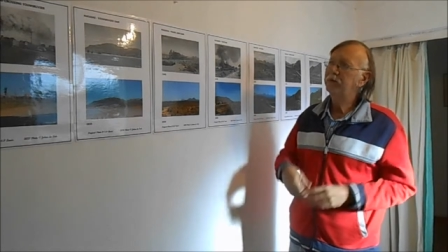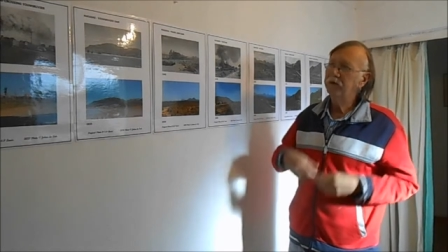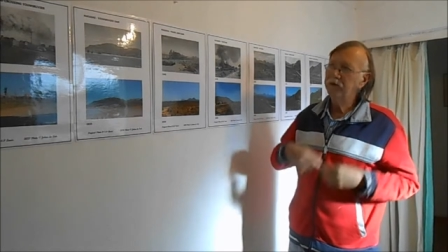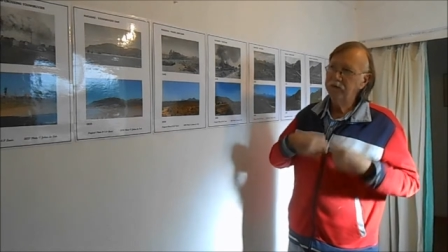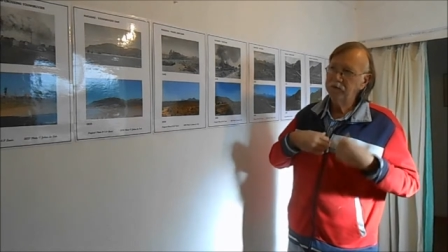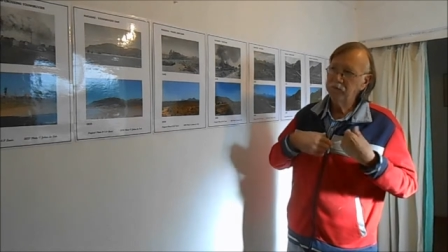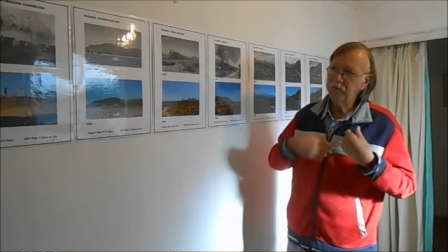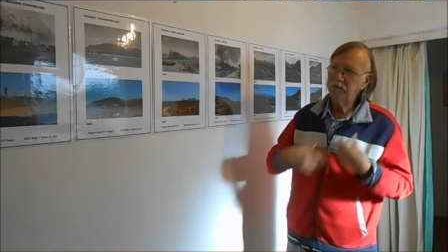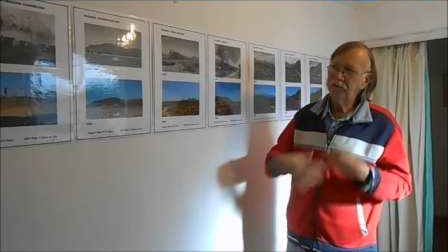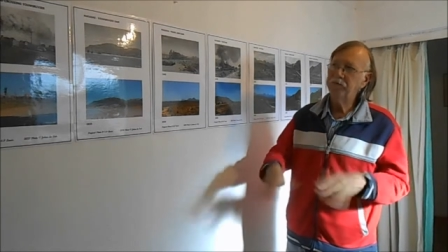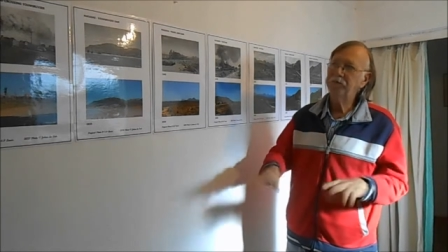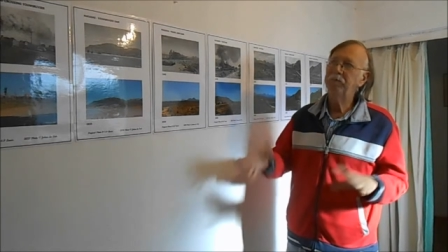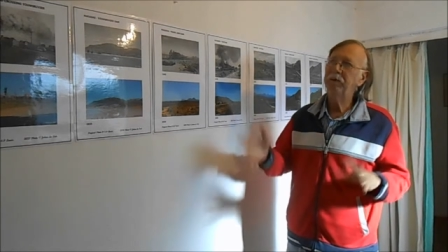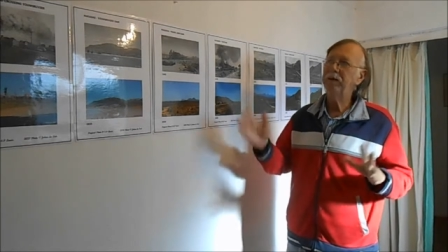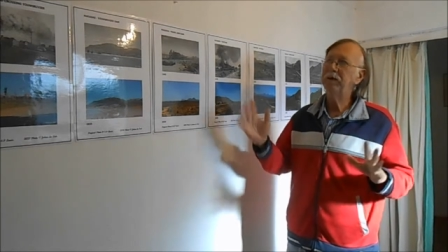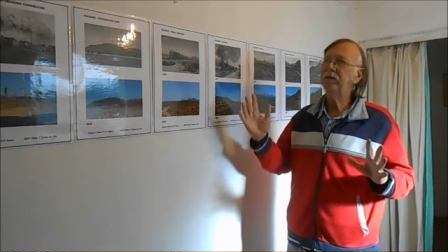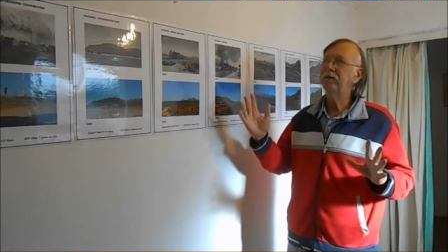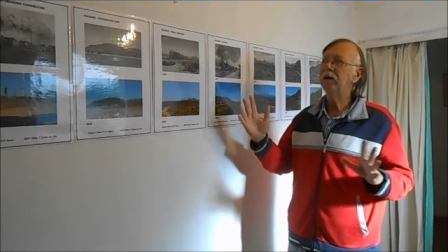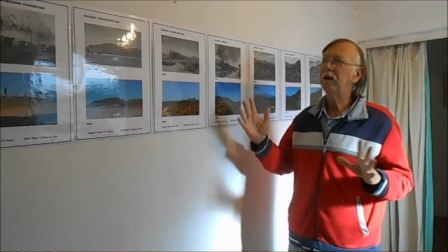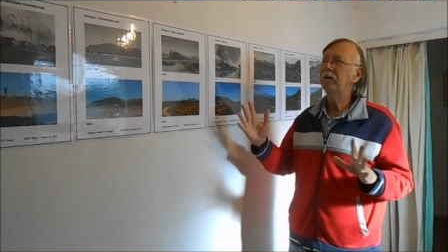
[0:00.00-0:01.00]
it was
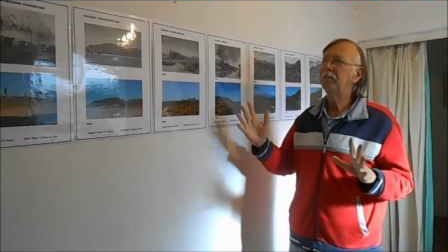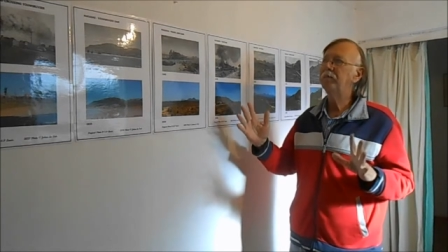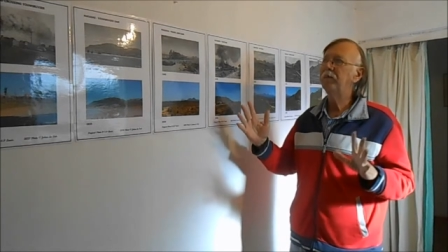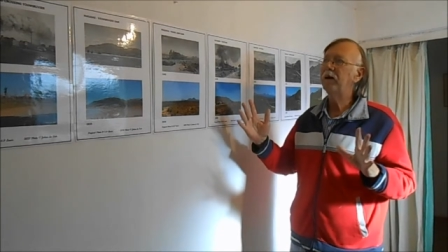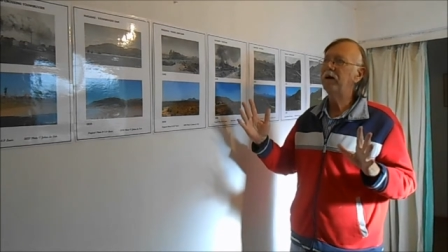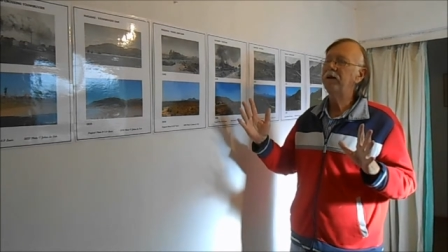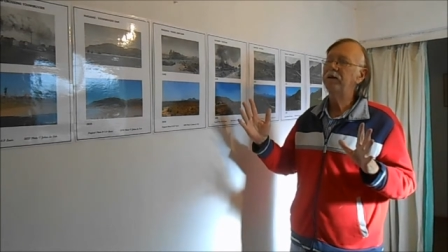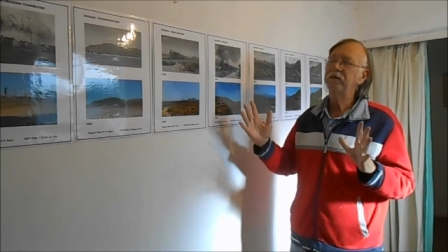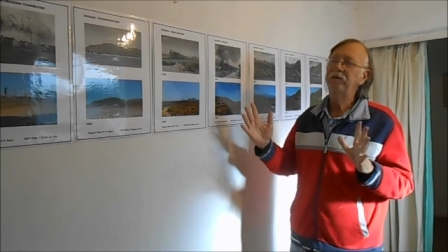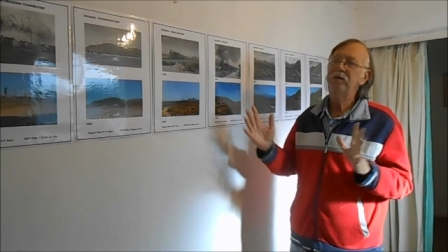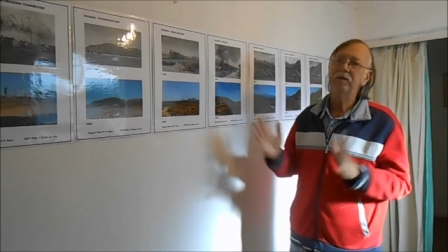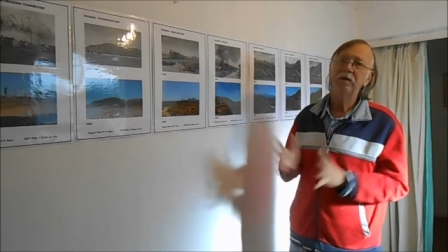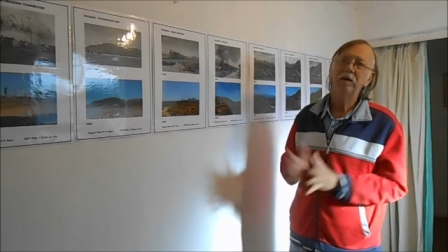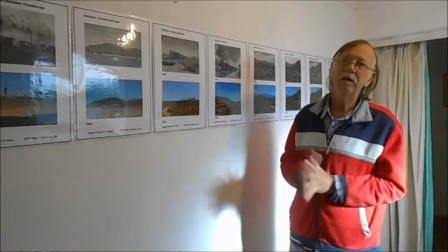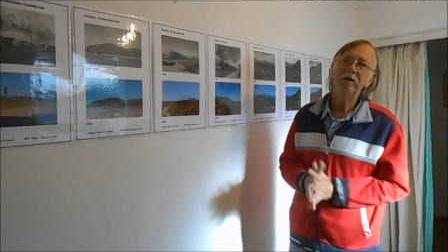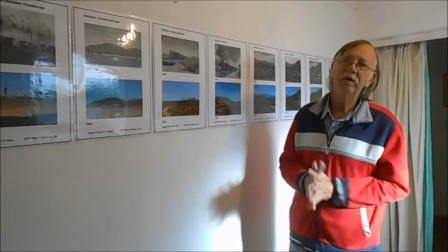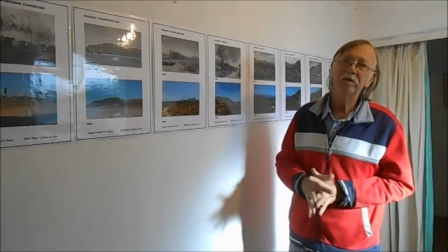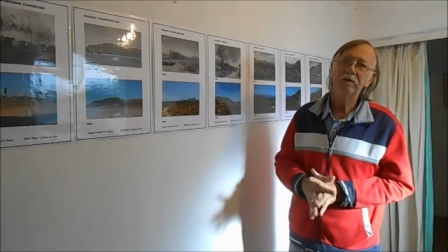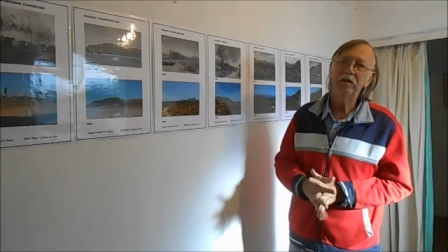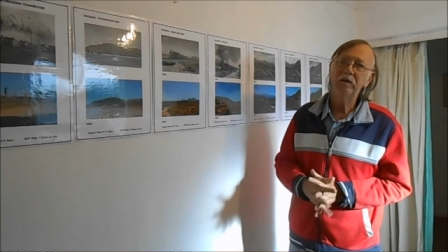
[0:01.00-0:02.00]
picked up, and
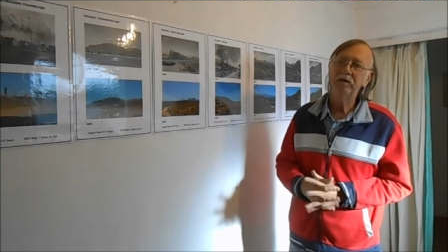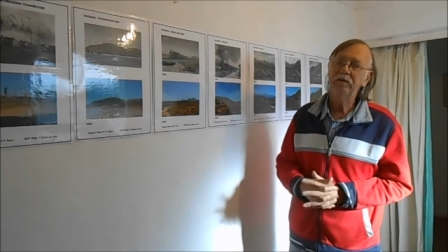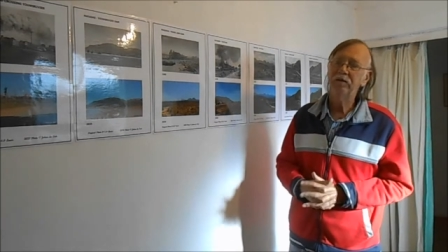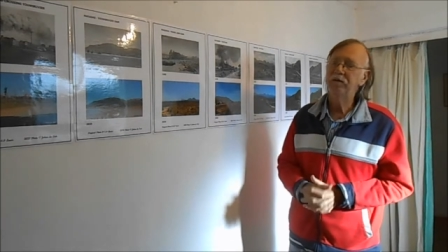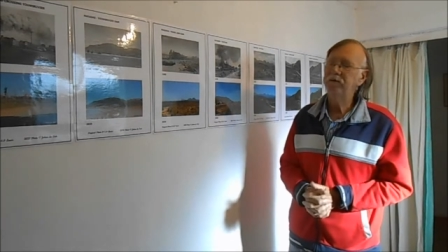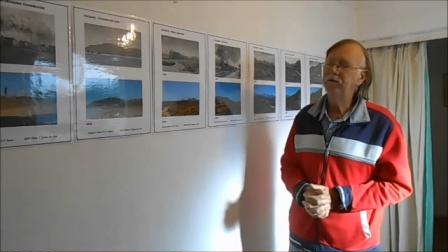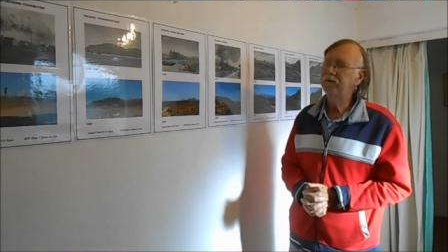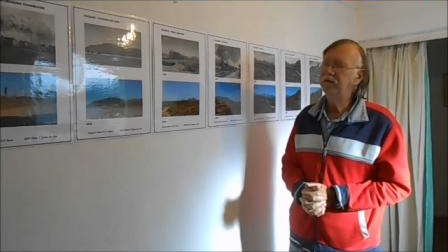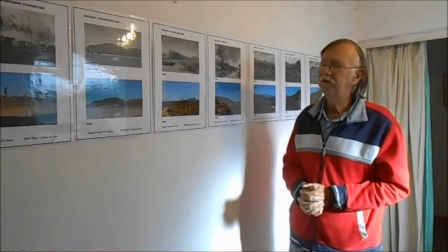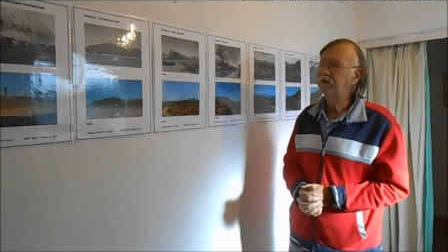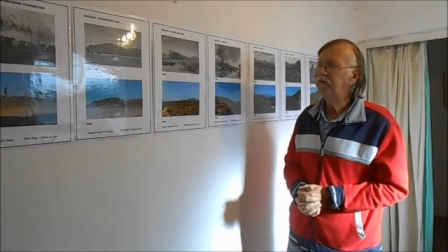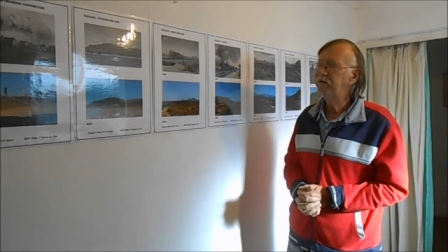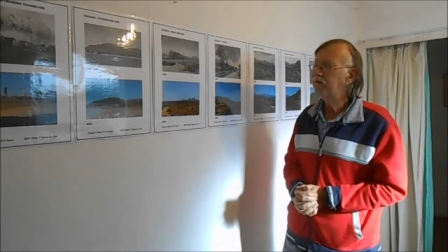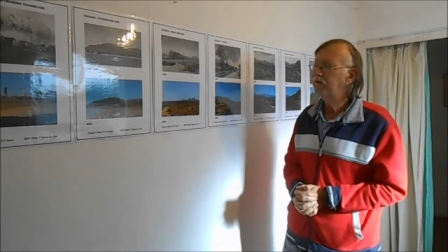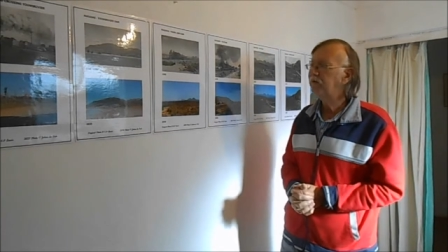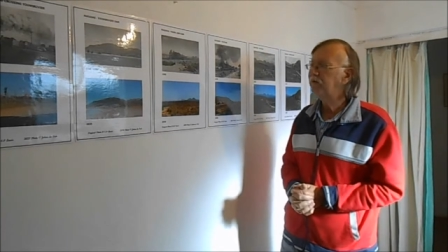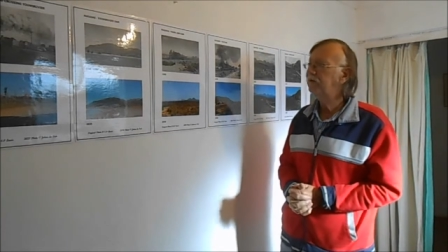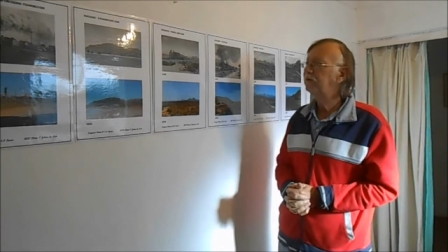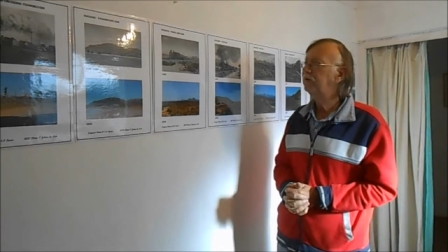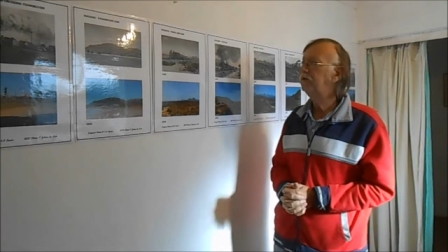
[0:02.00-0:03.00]
it
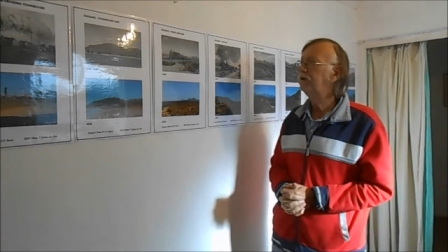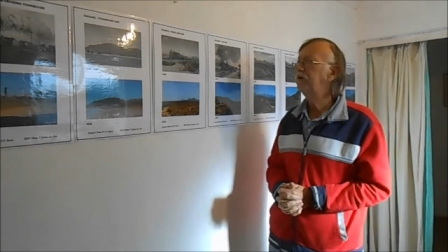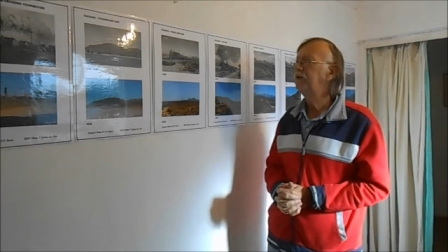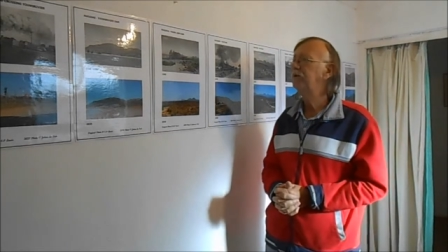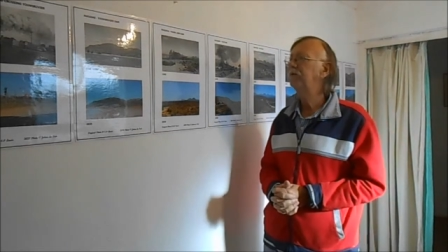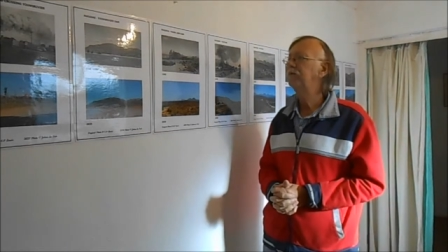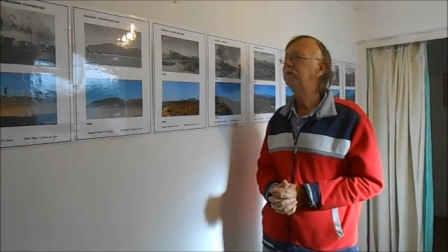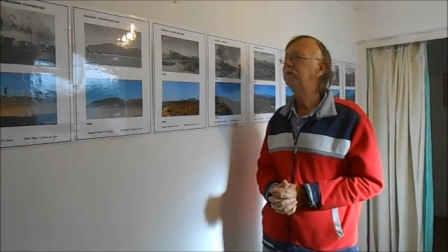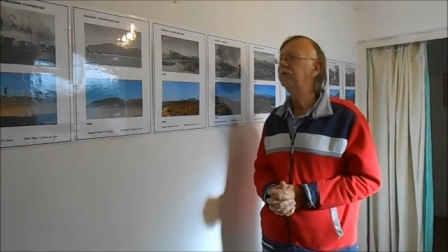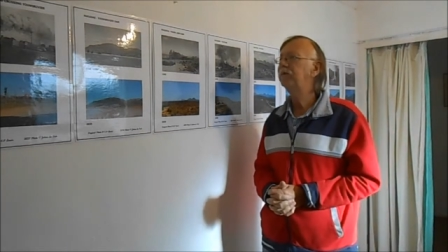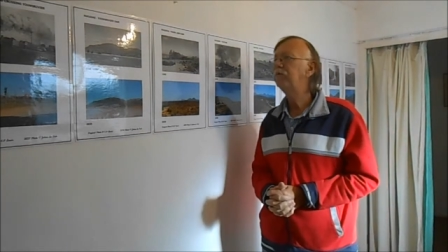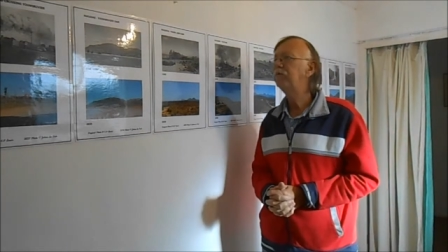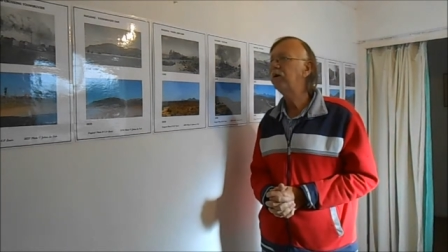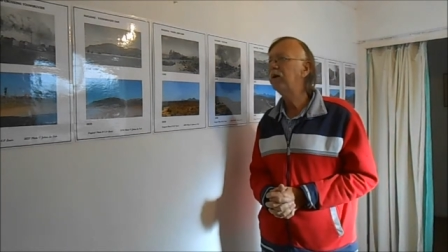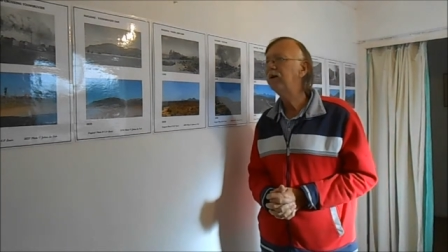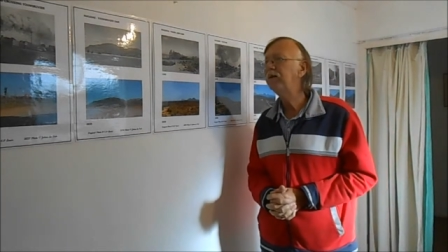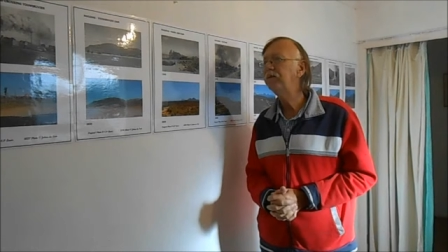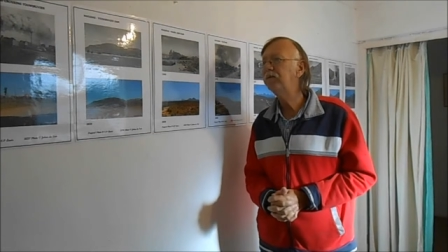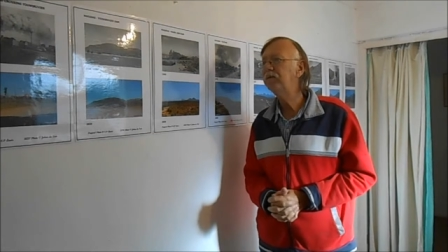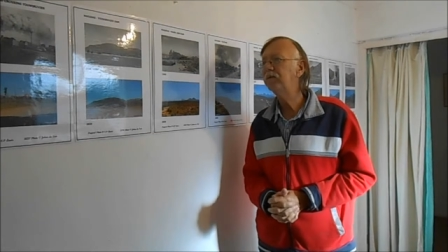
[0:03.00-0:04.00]
discontinued the
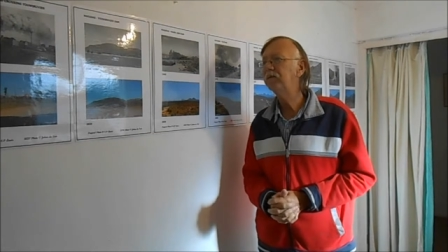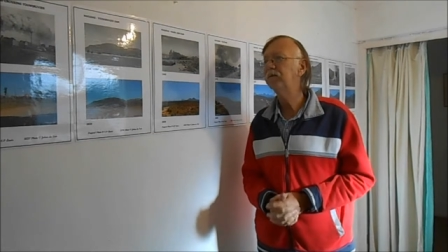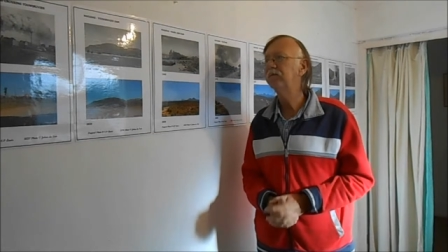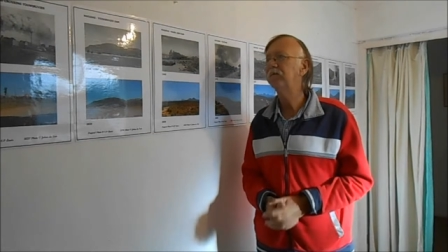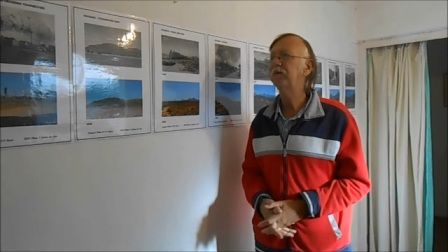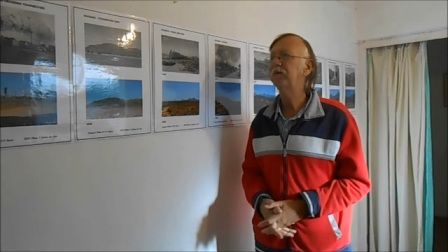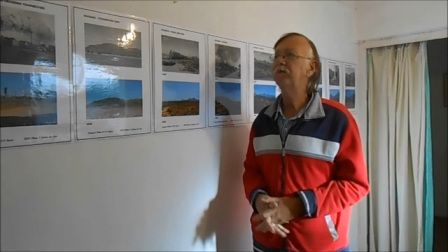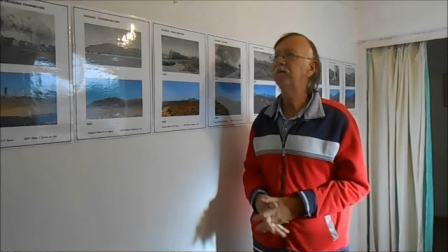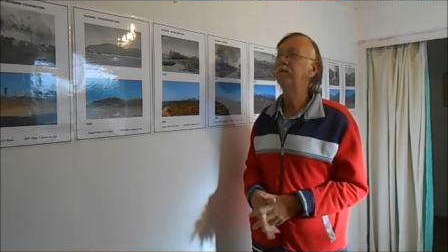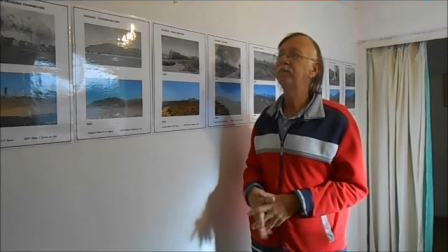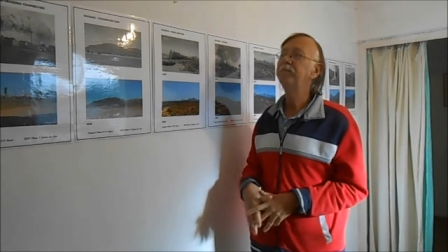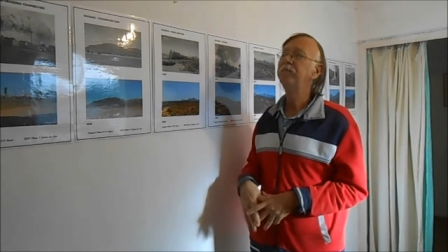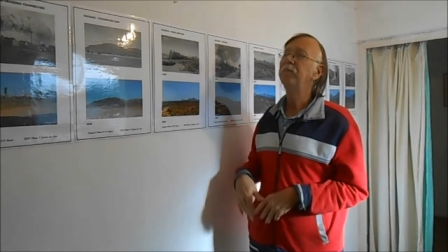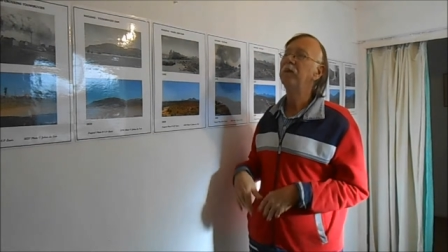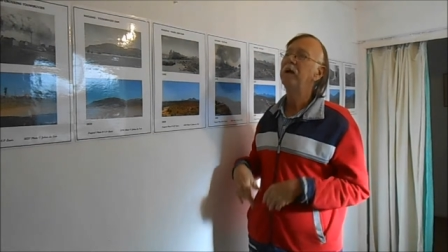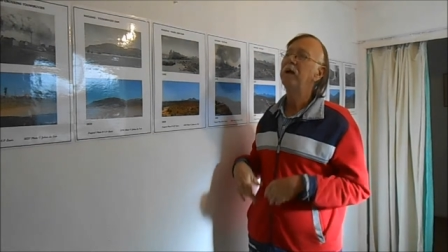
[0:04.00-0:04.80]
train service.